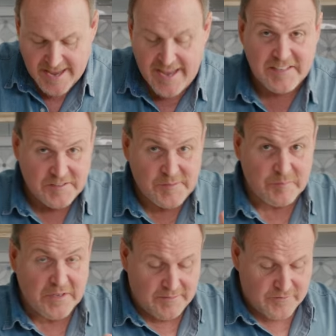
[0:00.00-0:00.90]
and
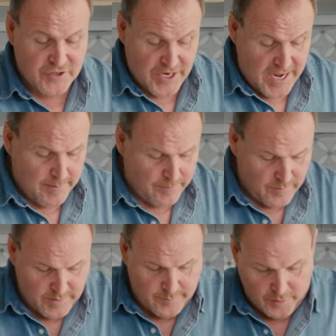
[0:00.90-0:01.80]
some kind of jam
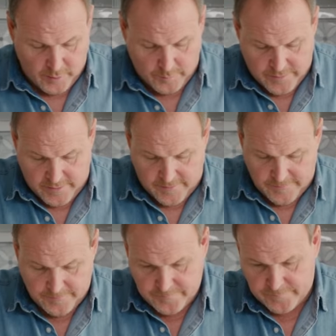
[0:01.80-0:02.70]
from the pulp there.
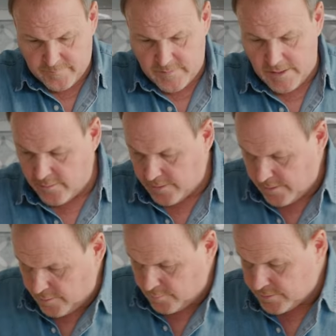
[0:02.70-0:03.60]
And there it
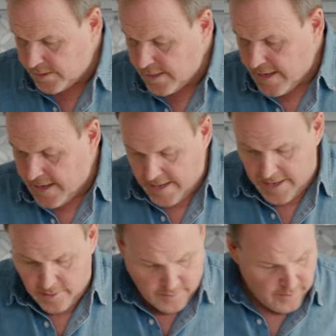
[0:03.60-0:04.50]
goes
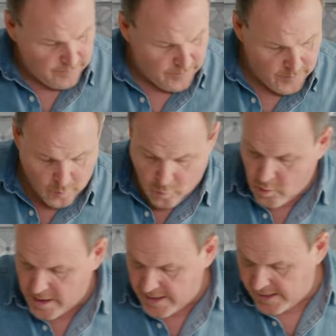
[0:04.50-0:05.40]
out of the
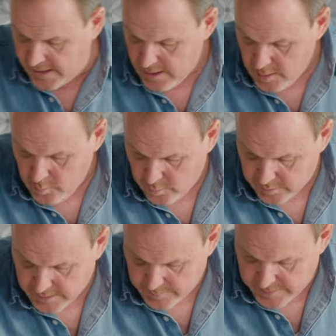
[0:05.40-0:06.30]
way.
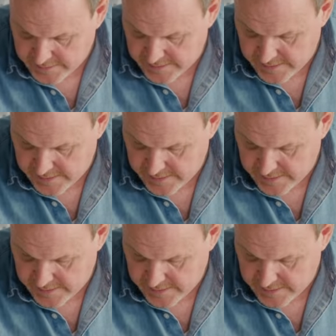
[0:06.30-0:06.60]
We'll come in